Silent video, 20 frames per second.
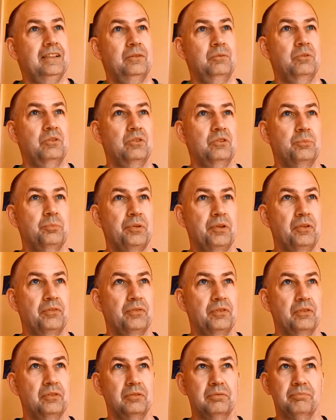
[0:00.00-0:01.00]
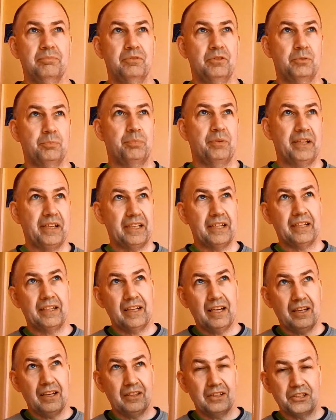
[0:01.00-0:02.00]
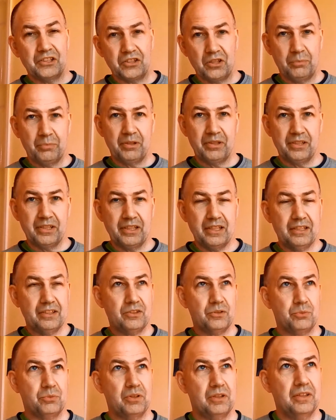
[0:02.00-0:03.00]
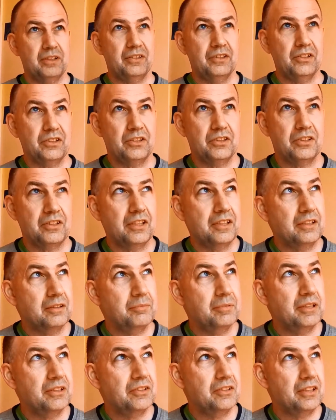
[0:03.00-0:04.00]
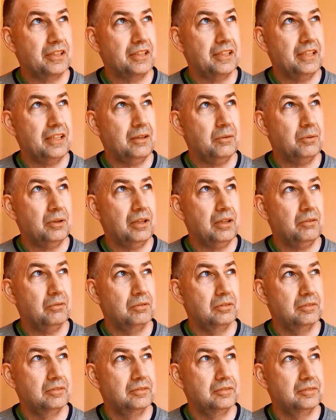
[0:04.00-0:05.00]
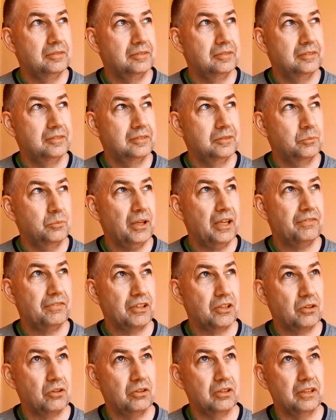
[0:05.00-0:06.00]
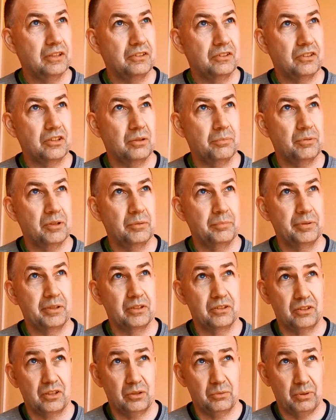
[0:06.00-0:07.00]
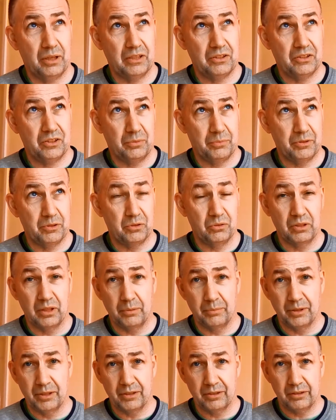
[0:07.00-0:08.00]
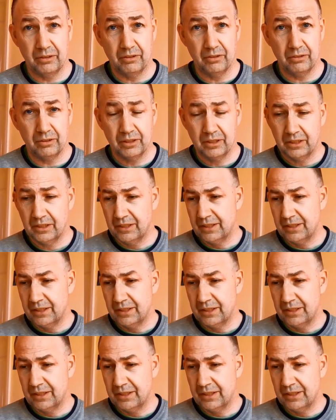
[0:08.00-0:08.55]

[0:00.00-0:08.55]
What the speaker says: one of those beautiful spring, early summer days where it just makes you think, yeah, wow. We have to call it summer because otherwise summer's only a month long.